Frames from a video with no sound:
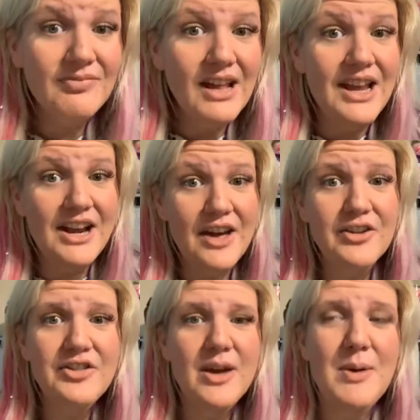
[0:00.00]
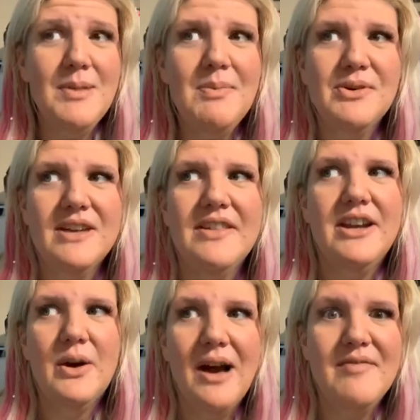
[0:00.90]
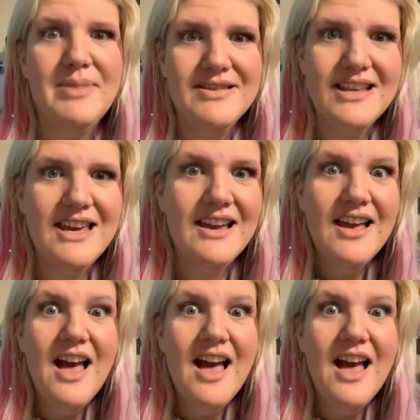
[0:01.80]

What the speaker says: And another thing, when people say they don't have busy,